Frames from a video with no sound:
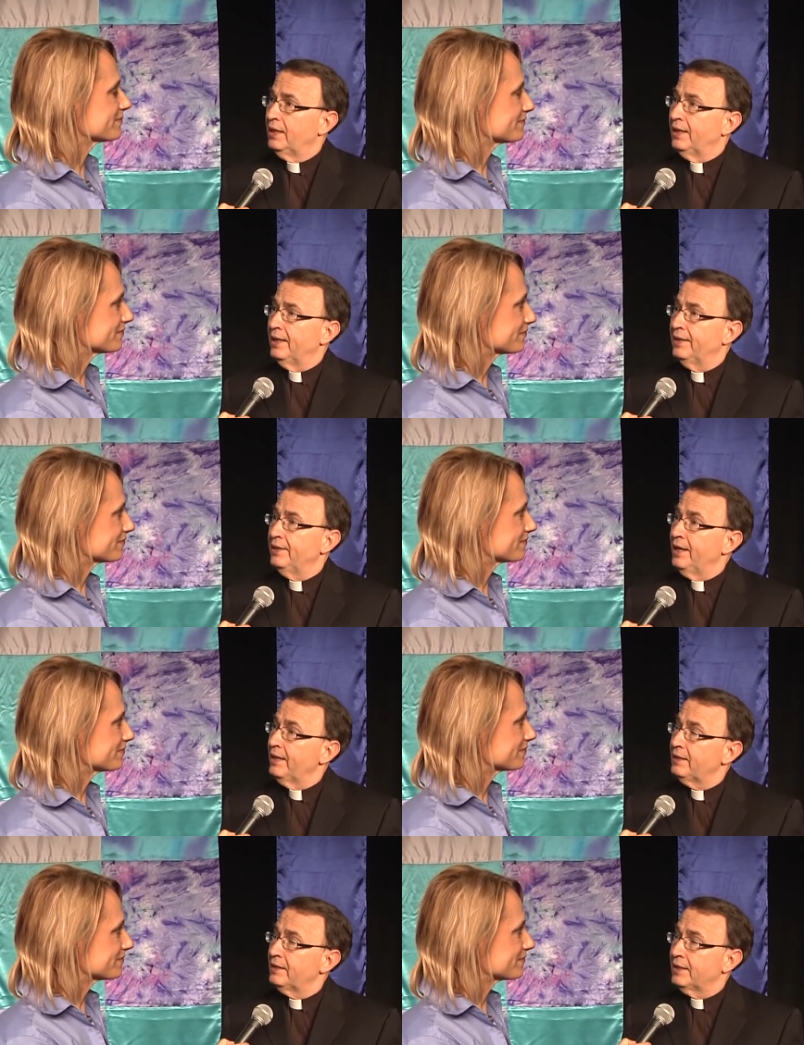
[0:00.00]
Speaker 1: And
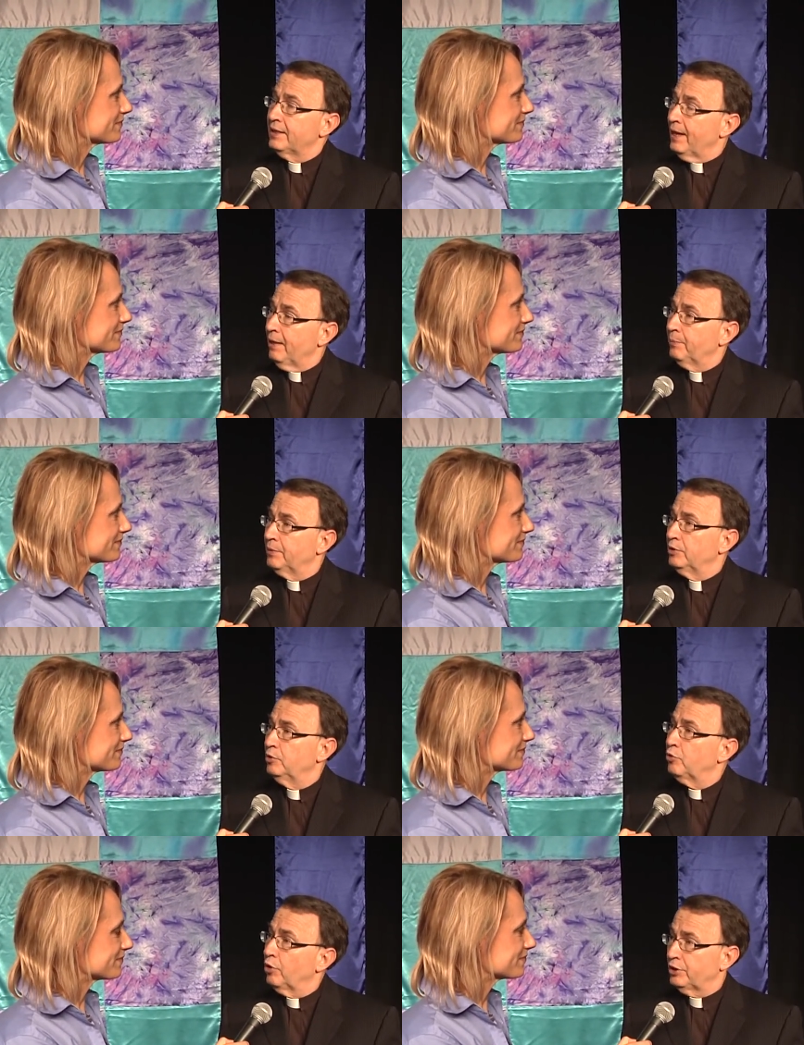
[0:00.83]
that can
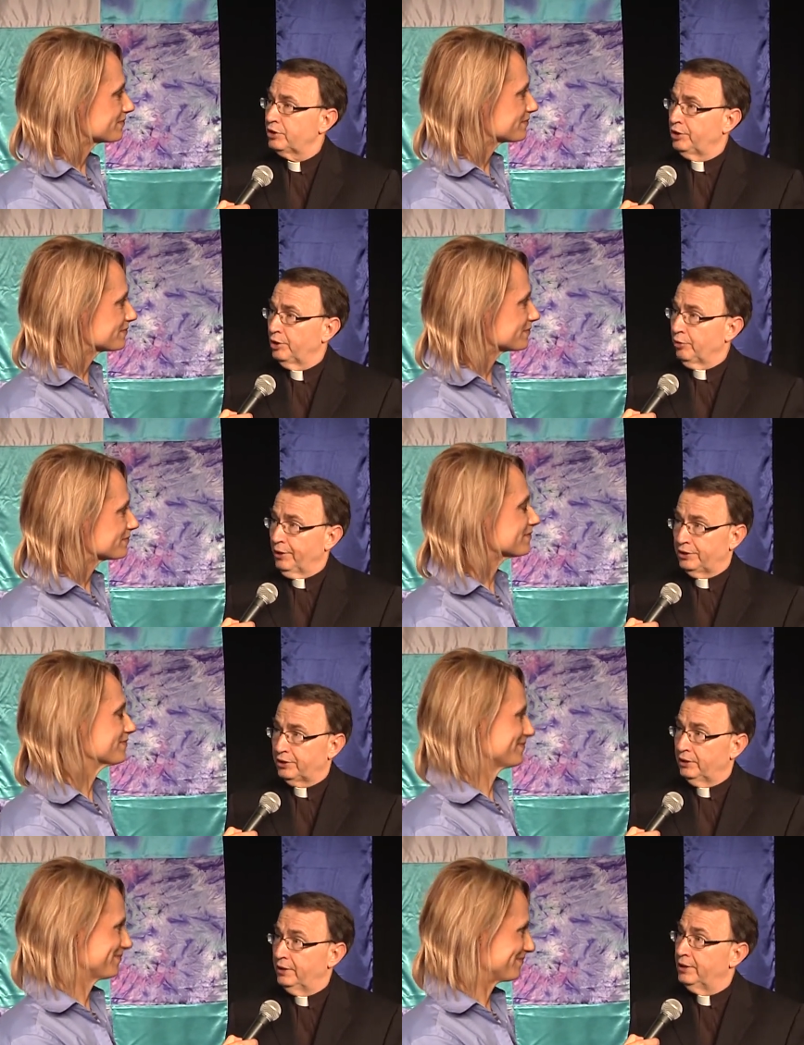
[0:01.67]
happen cross
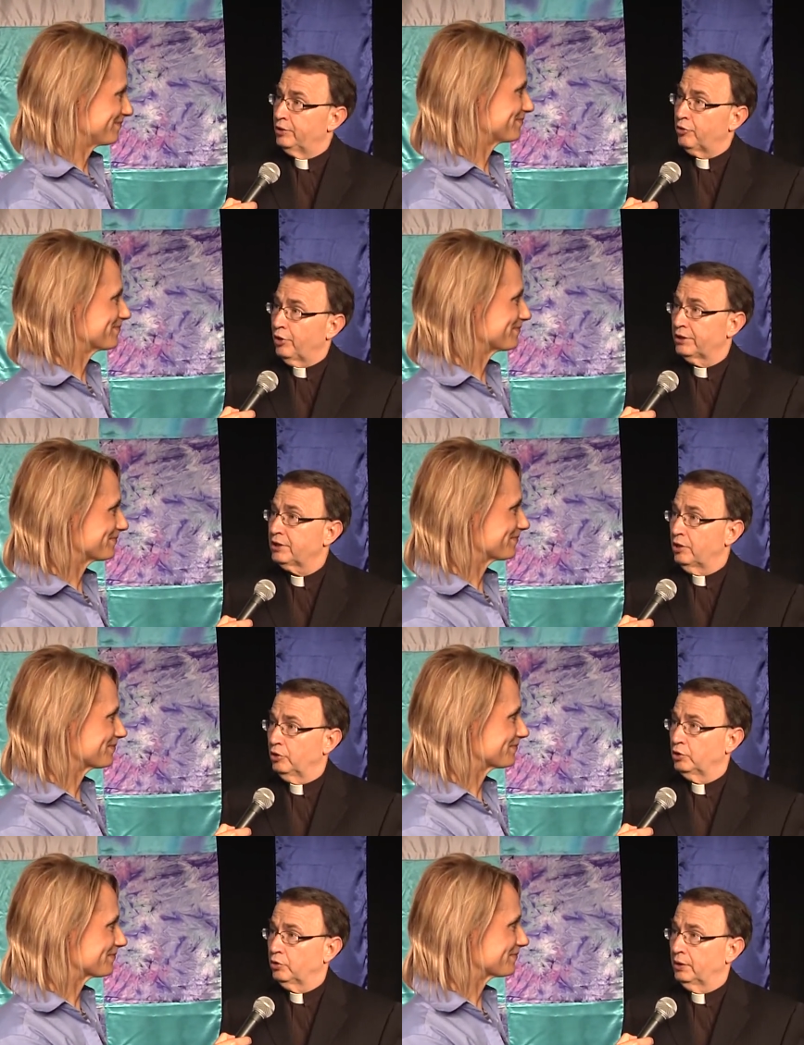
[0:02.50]
generationally and cross
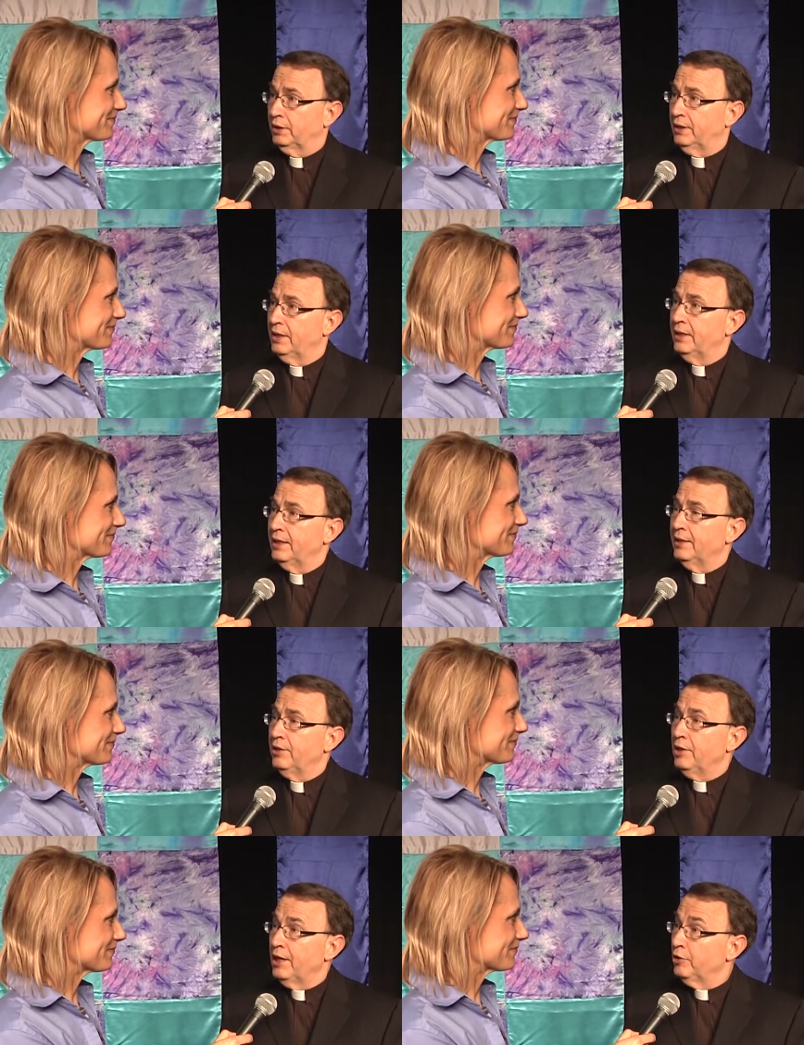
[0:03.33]
culturally.
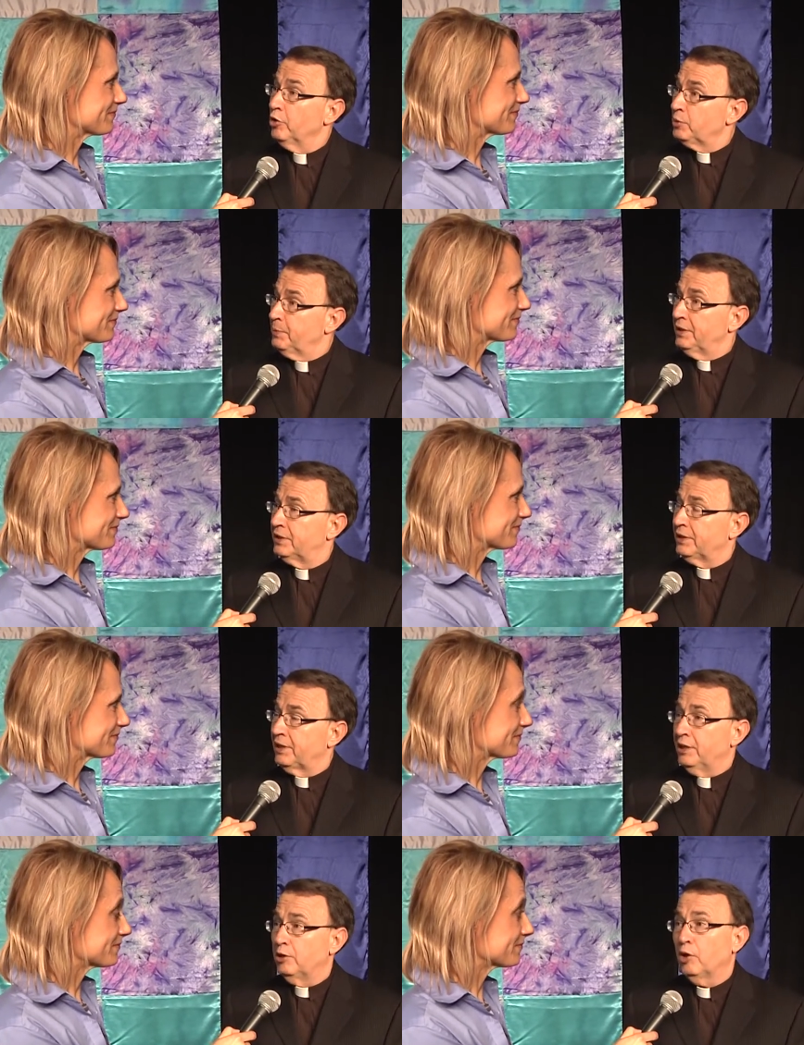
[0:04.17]
And and those
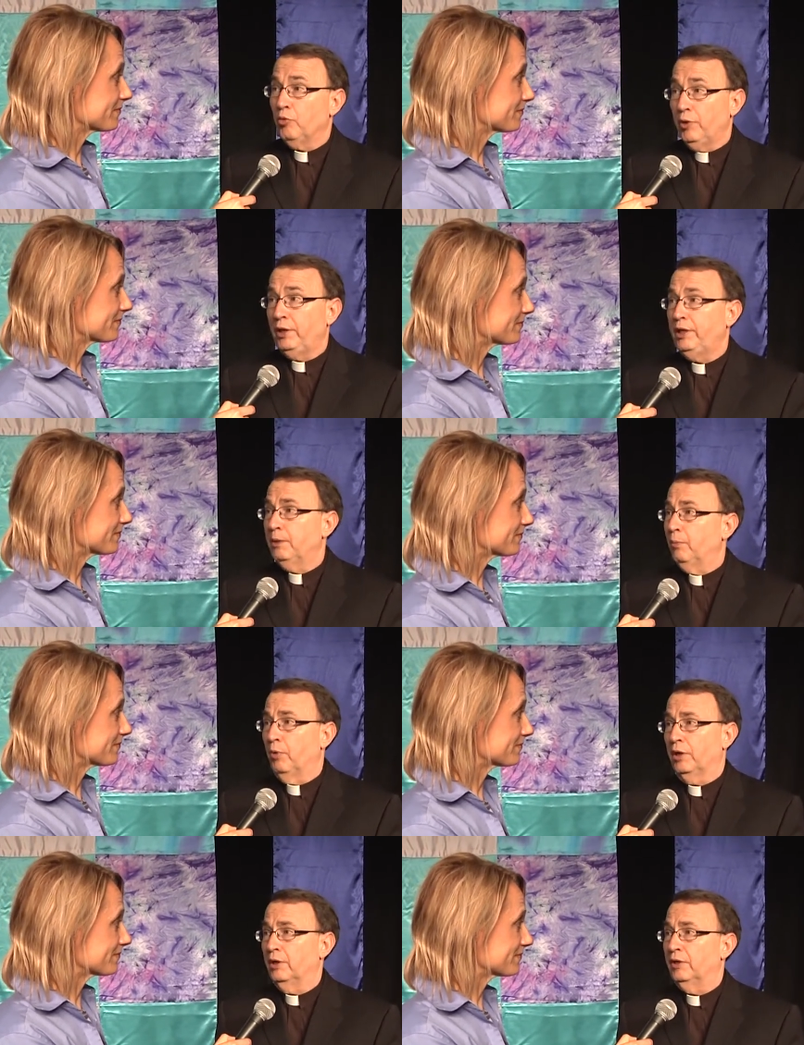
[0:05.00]
pieces I think are really
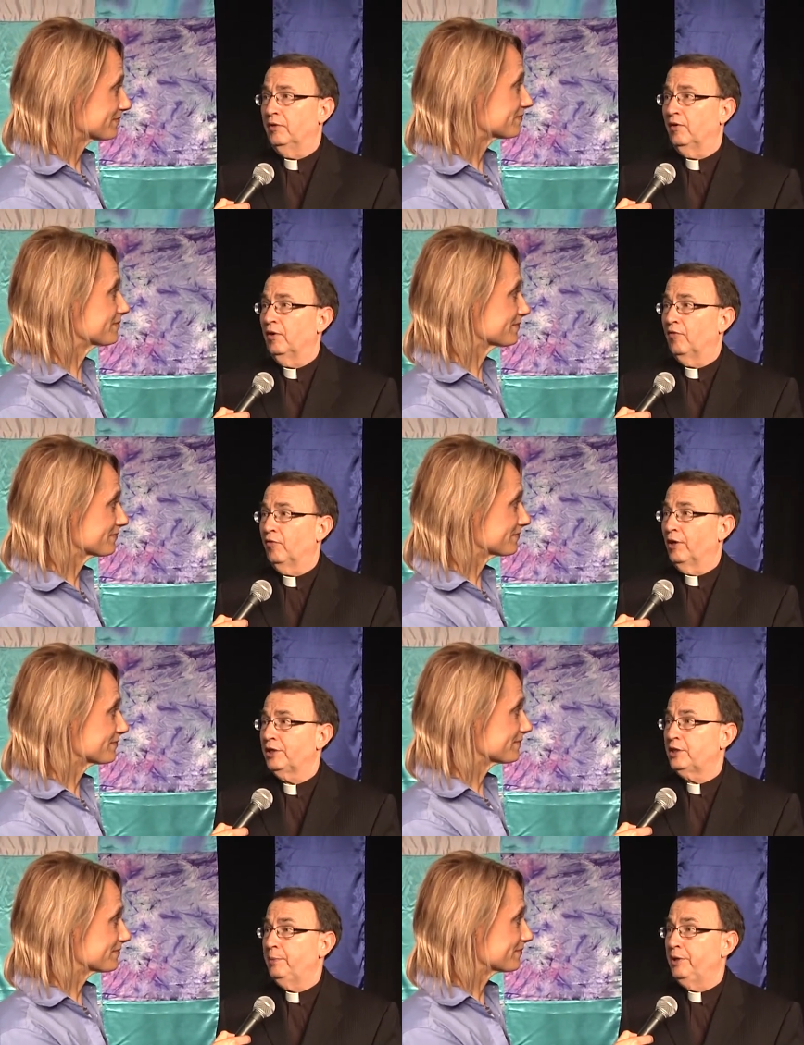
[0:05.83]
important uh,
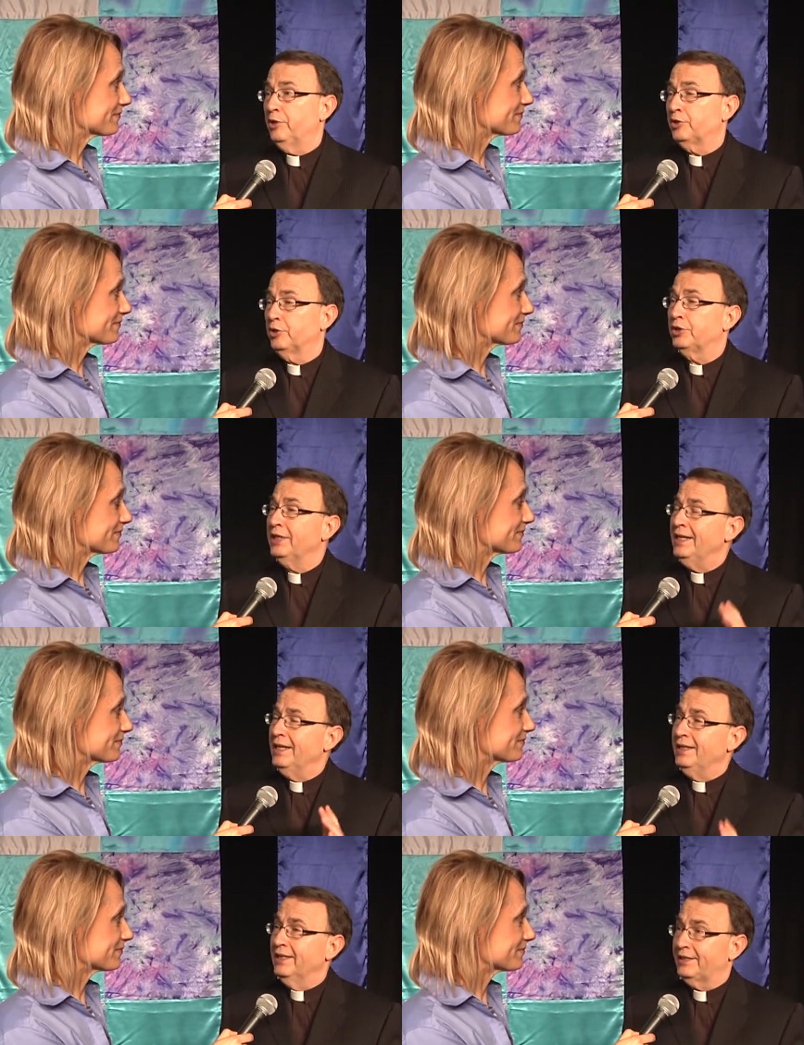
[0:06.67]
for us to be the church.
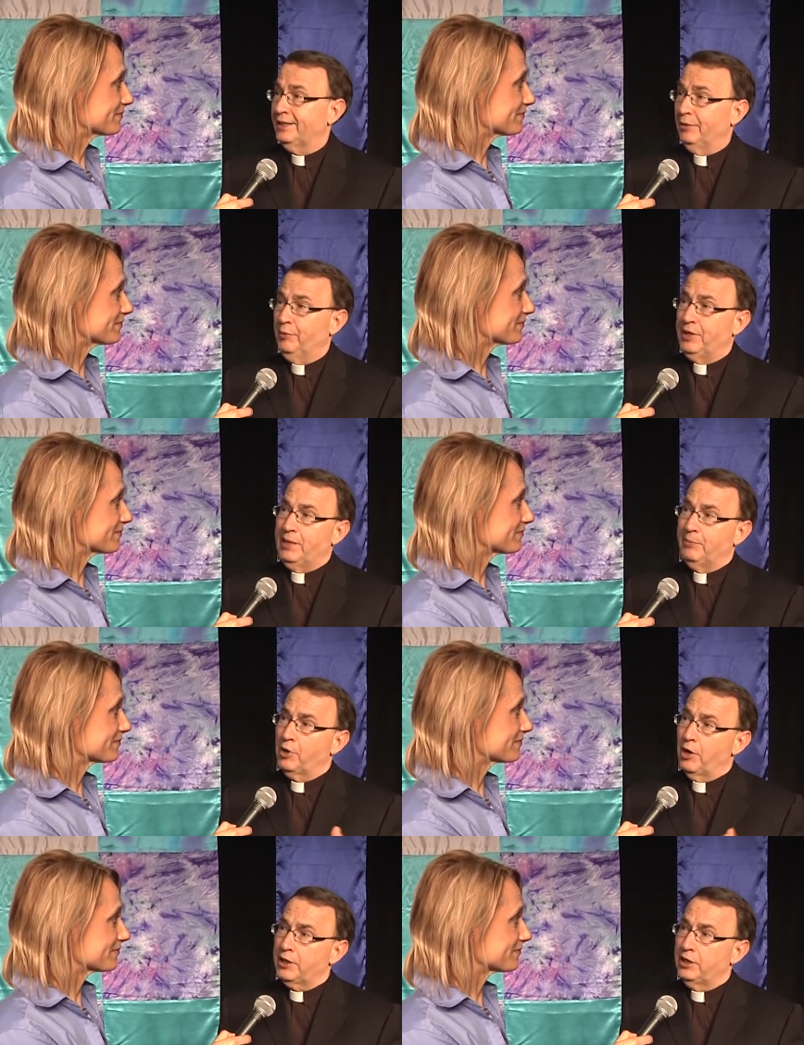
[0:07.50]
In this synod, we
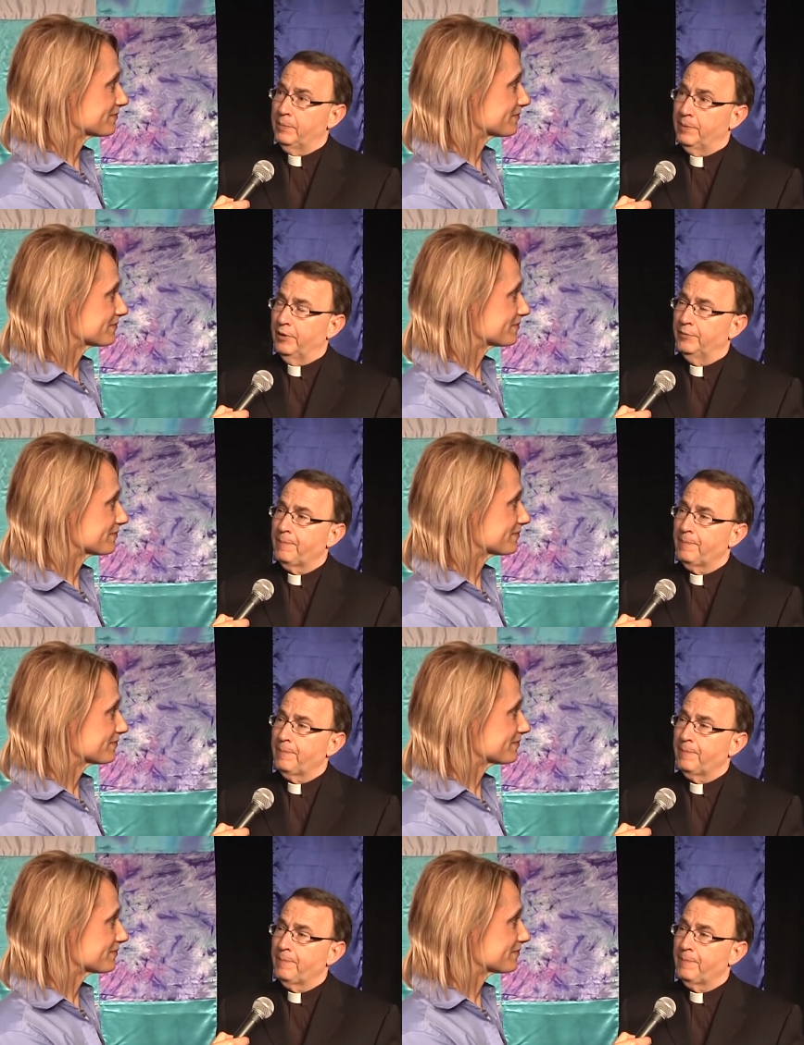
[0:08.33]
keep talking about